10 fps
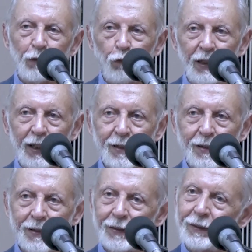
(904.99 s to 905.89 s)

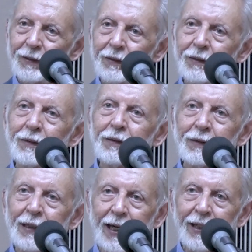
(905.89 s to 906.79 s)
Feelings
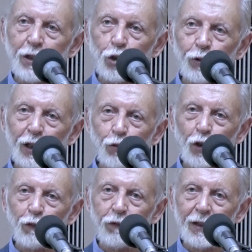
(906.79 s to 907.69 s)
guide us towards
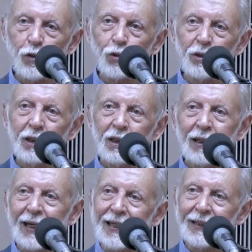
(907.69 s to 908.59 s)
what feels good
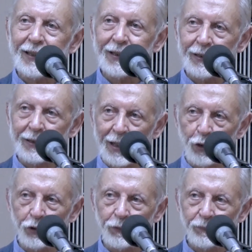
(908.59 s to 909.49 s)
right here and
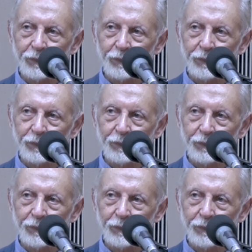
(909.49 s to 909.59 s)
now,